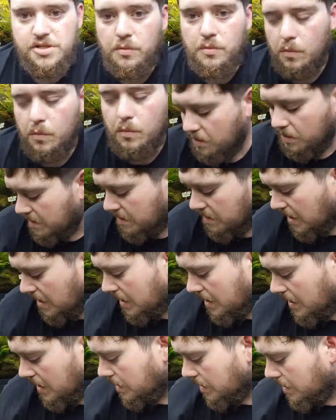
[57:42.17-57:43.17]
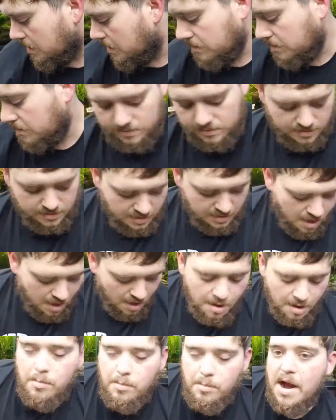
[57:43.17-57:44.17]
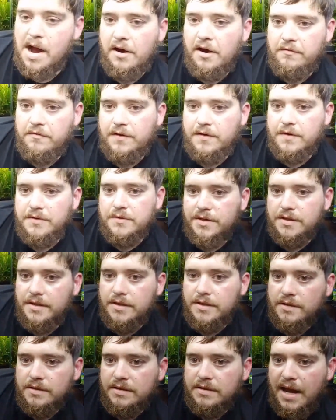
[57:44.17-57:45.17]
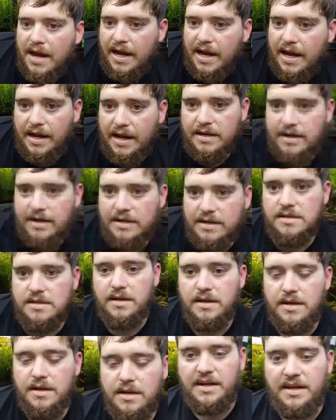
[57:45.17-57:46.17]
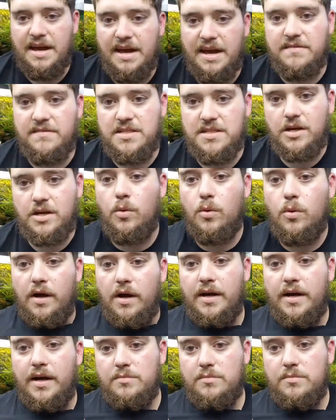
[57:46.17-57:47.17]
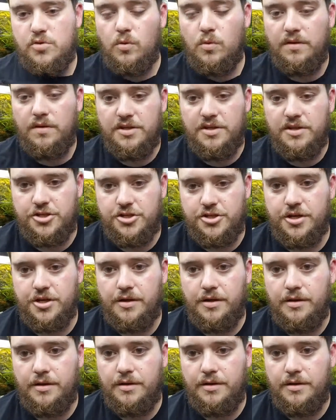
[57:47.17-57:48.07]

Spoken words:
won the biofilter, and Kevin's Aquariums won the shirt.